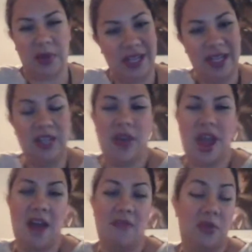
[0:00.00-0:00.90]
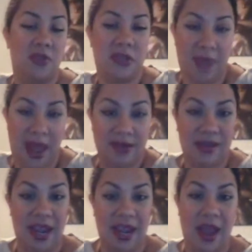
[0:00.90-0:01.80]
But in sales and marketing, you
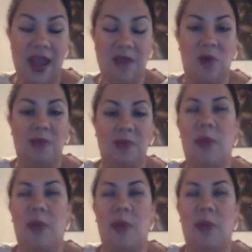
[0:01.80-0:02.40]
have mostly men.